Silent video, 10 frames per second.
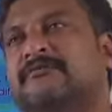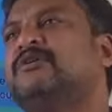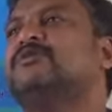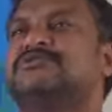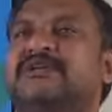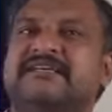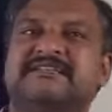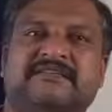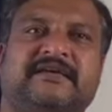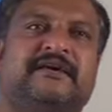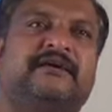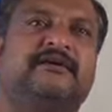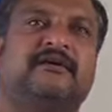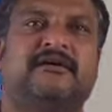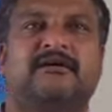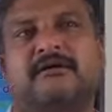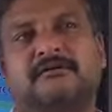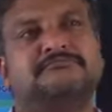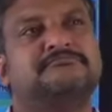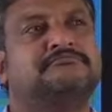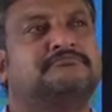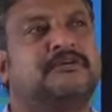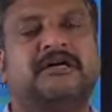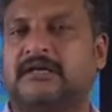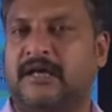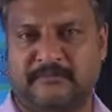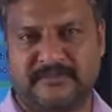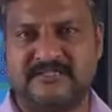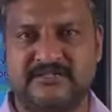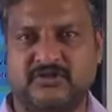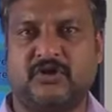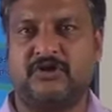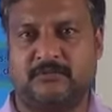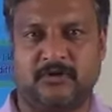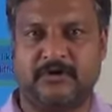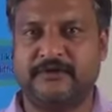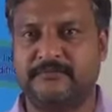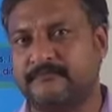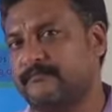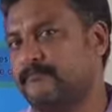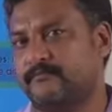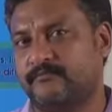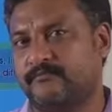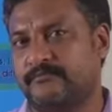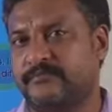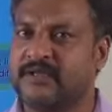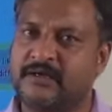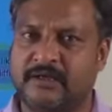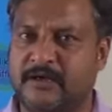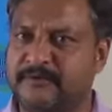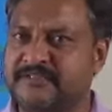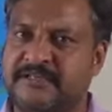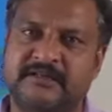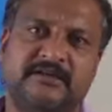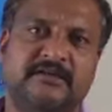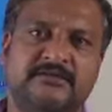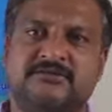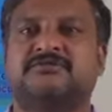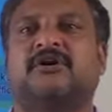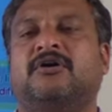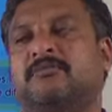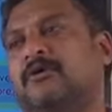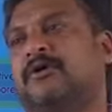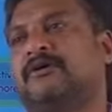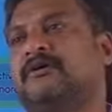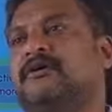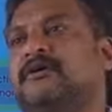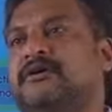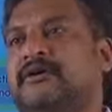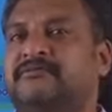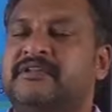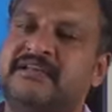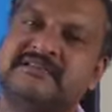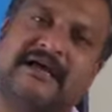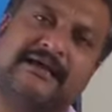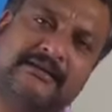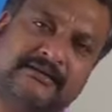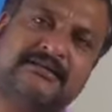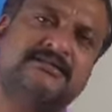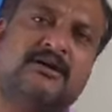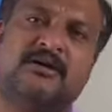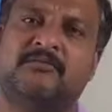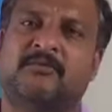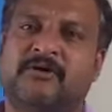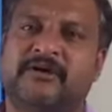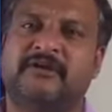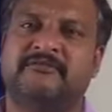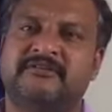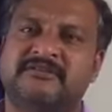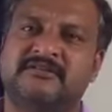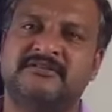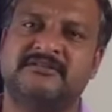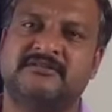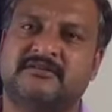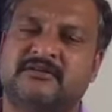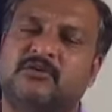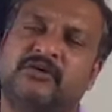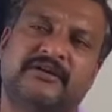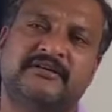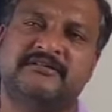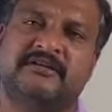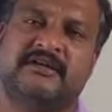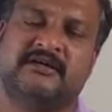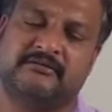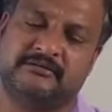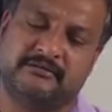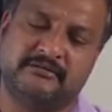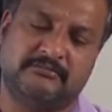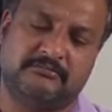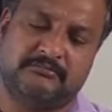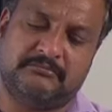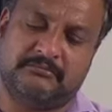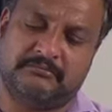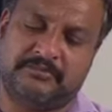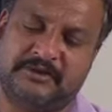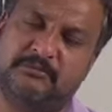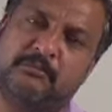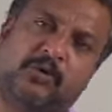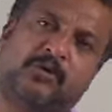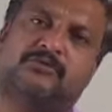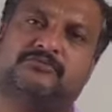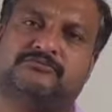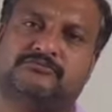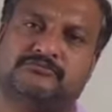we usually say Ram is a tall boy. Ram is a tall boy. If there is another tall boy which is who is a bit more